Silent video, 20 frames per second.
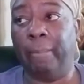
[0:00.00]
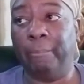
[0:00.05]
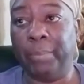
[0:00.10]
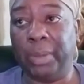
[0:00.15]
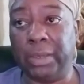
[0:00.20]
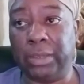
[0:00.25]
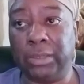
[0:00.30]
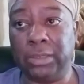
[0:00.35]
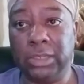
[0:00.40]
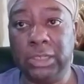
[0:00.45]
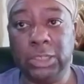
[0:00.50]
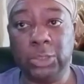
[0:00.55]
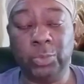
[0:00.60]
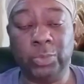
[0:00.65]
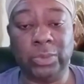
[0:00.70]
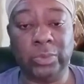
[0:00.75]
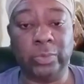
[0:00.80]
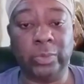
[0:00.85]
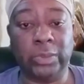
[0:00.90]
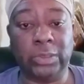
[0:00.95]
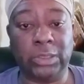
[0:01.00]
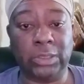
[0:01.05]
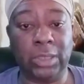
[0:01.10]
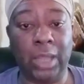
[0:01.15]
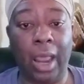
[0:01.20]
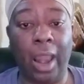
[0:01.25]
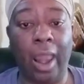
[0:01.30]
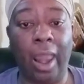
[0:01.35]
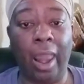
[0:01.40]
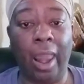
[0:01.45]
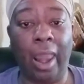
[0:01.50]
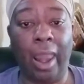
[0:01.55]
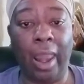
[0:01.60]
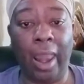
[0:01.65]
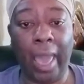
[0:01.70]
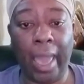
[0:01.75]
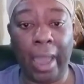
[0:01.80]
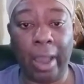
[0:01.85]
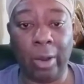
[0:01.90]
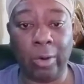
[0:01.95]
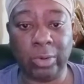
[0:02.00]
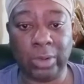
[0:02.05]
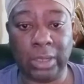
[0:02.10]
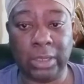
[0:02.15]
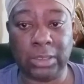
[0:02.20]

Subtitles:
But this one was loud